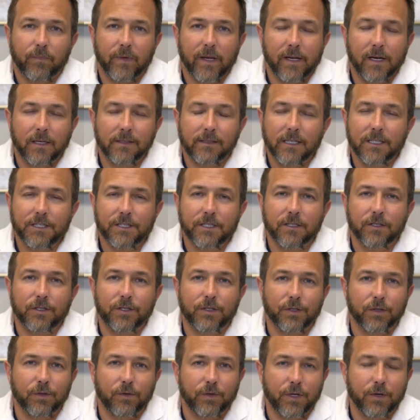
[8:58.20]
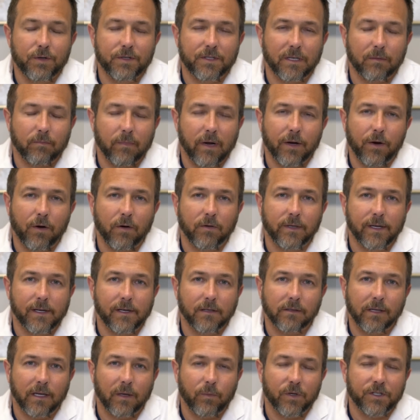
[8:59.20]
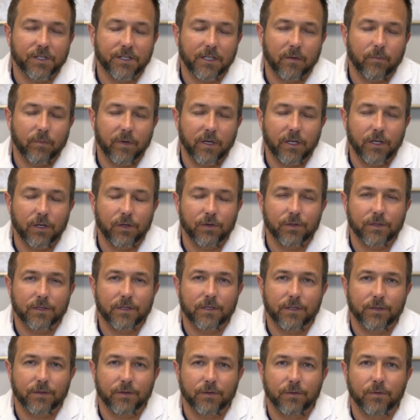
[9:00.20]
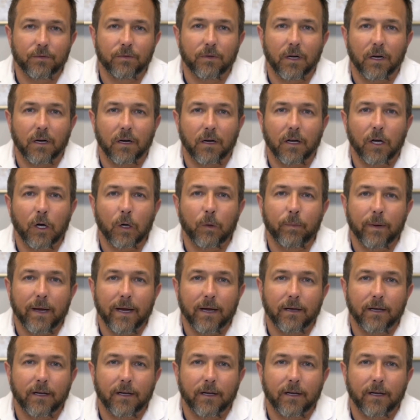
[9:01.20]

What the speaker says: In addition to using microneedling, which can be used to help